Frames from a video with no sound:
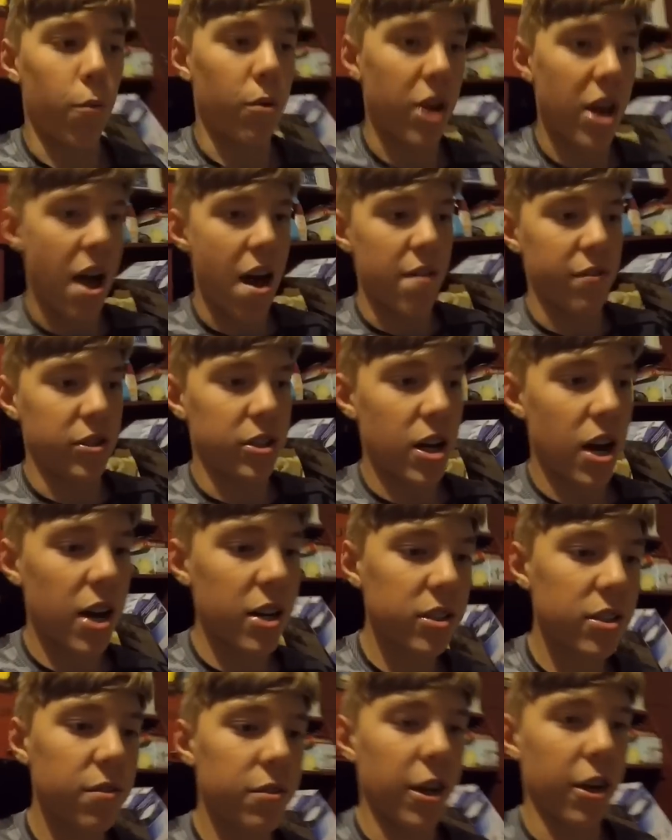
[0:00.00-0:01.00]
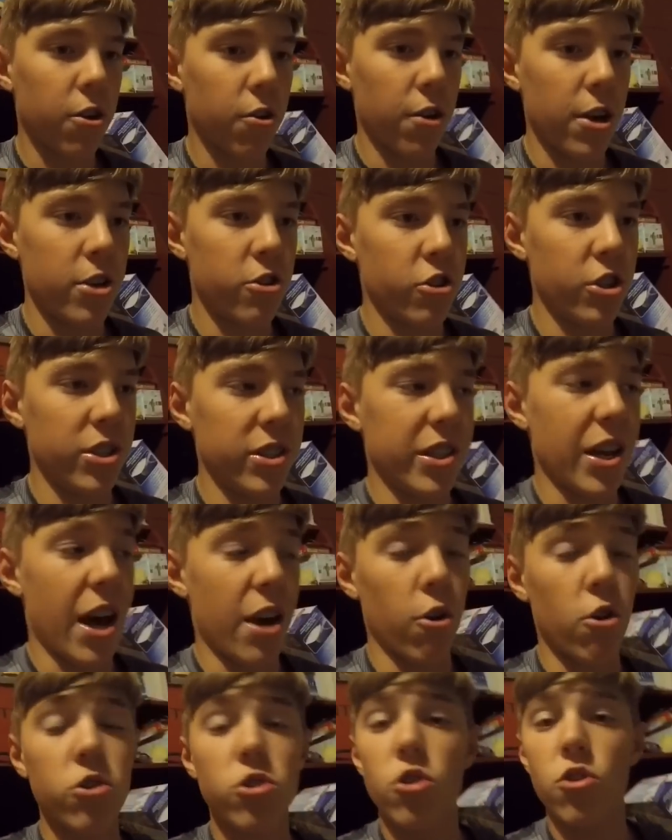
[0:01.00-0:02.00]
I want to have tons of decorations.
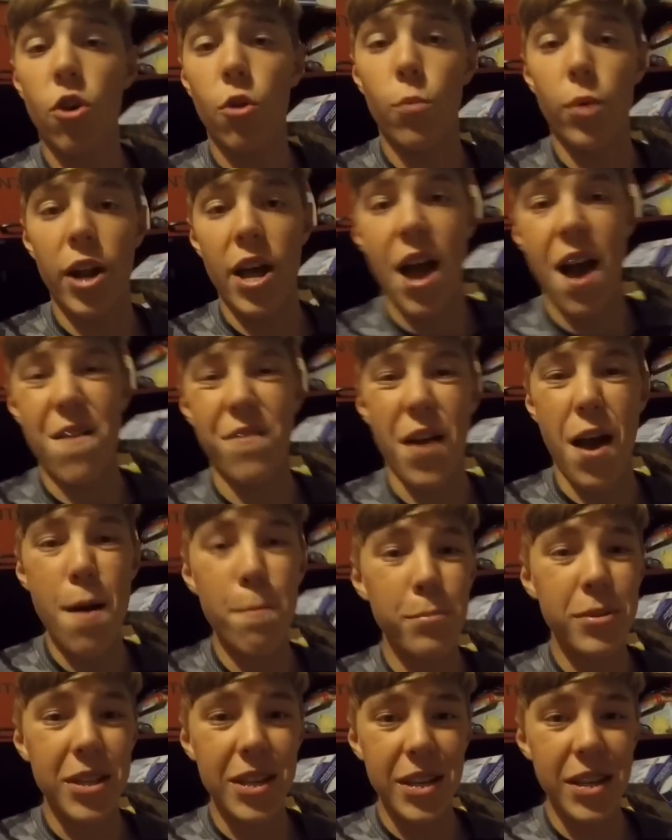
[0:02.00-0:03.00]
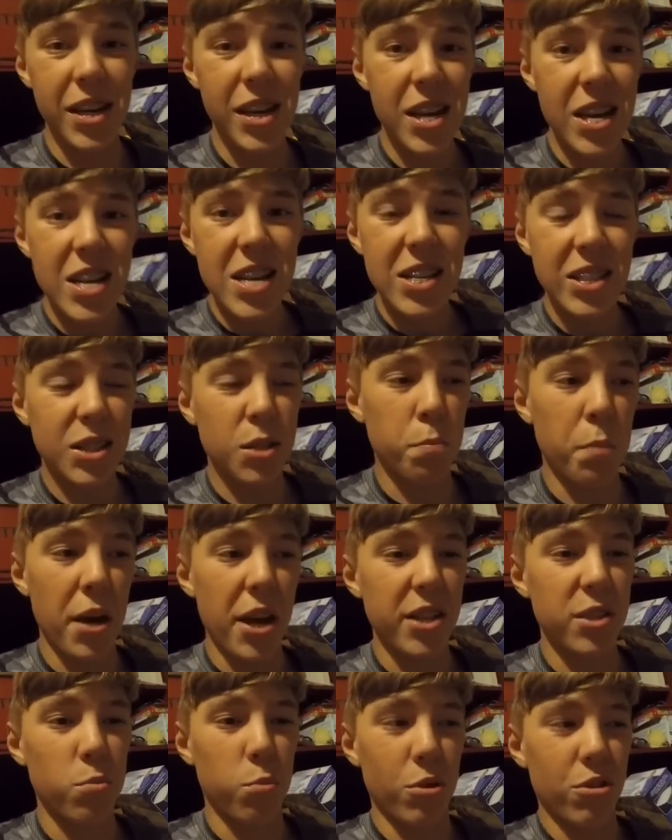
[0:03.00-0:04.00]
I also don't want to have empty
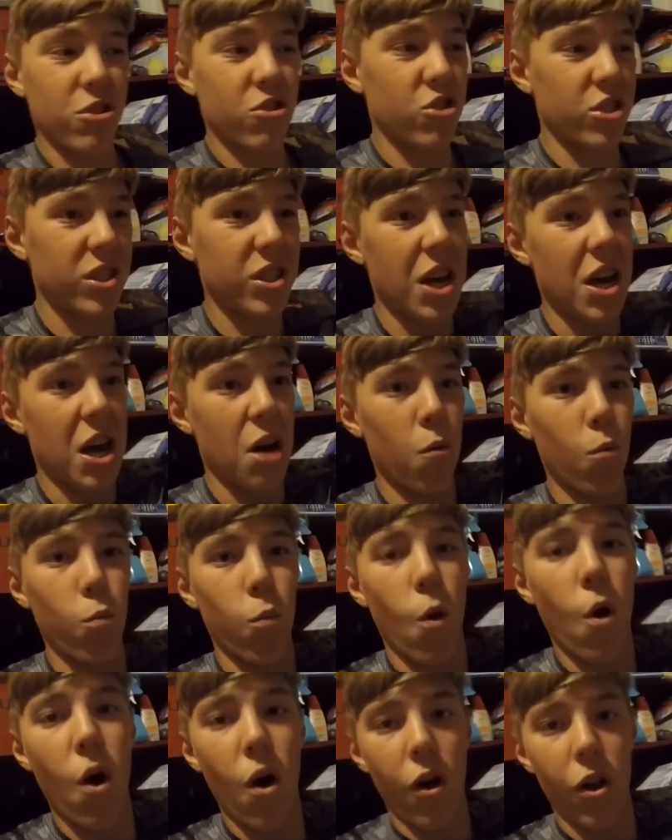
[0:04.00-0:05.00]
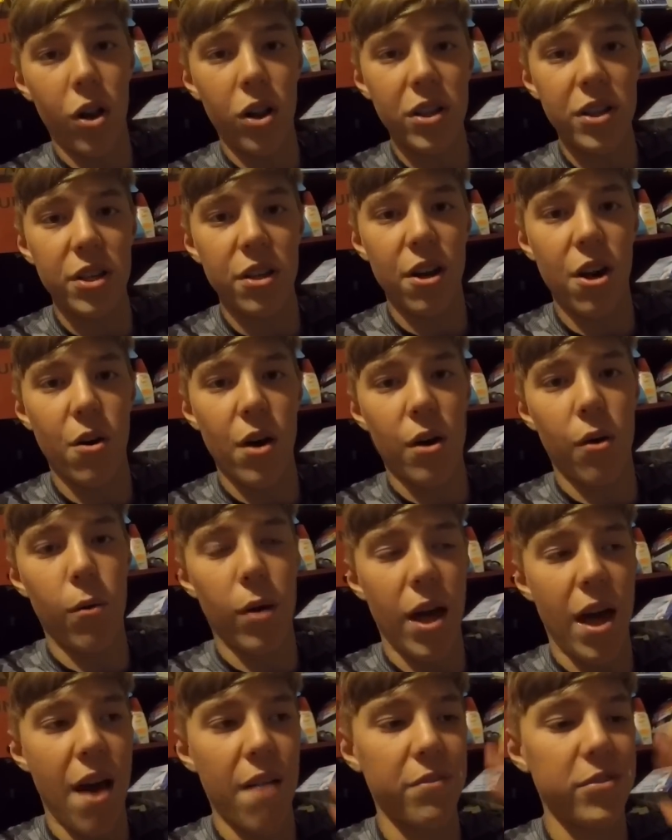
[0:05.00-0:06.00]
space where it's just a wall. You know, I don't
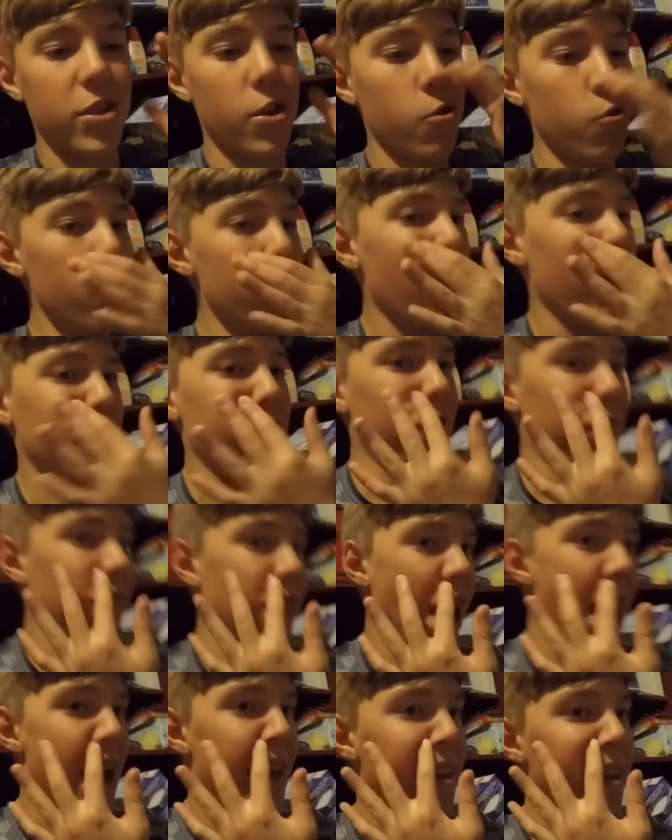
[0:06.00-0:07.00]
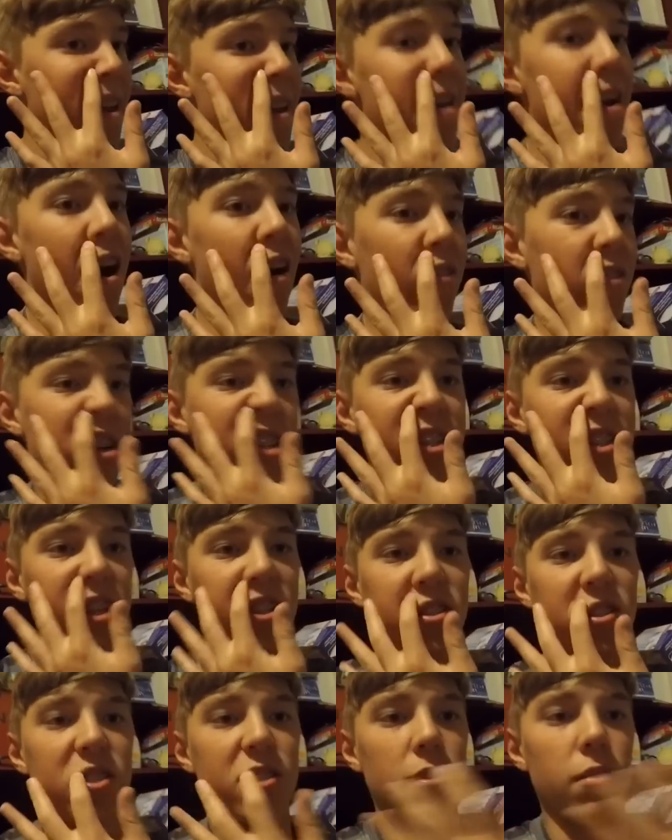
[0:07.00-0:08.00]
want to have too much of that unless
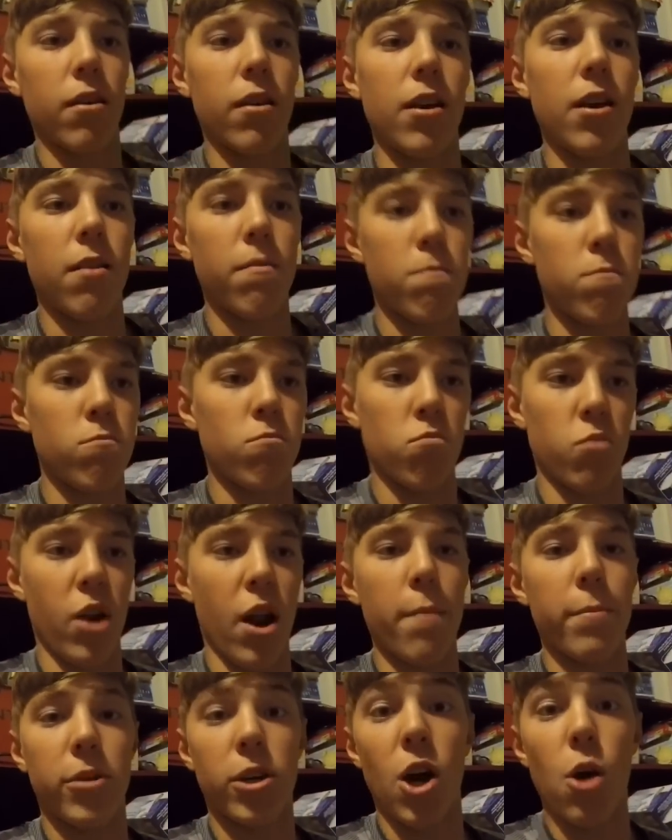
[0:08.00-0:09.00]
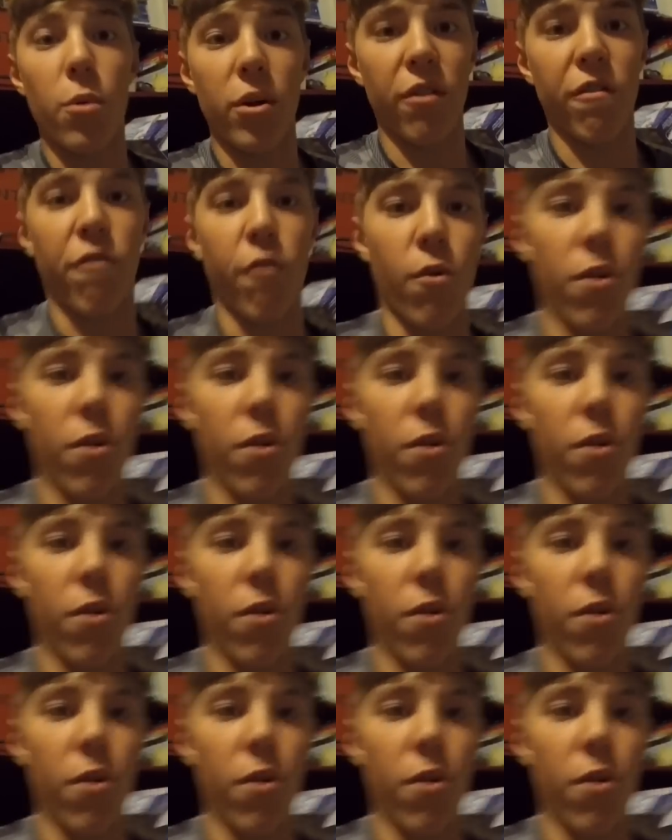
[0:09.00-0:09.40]
that's what I'm going